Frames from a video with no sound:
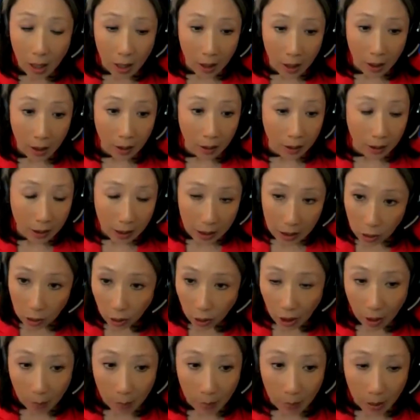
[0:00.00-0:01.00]
and
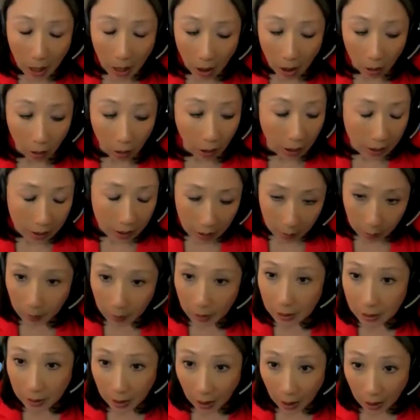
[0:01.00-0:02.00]
things are coming out and
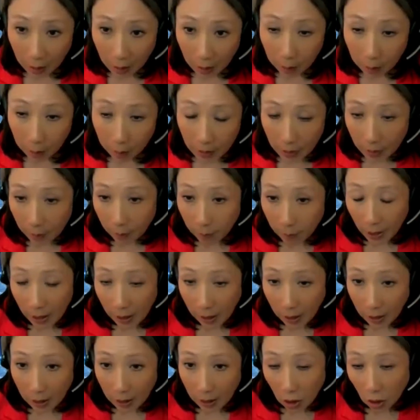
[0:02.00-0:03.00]
somebody's got to be
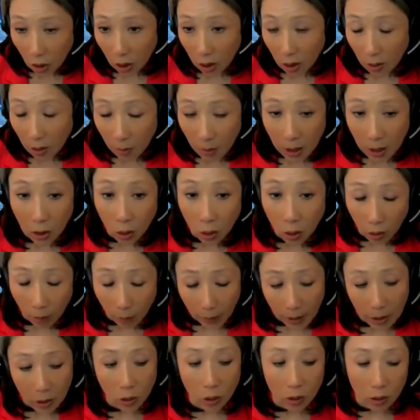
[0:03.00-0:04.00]
paying attention to make
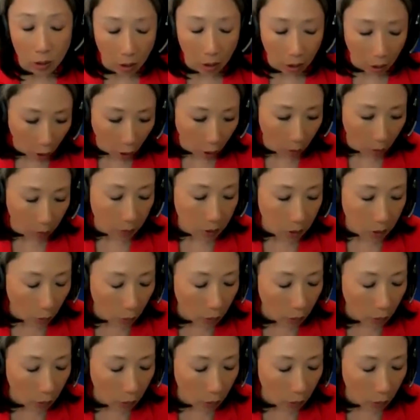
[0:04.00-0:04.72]
sure the patients aren't harmed.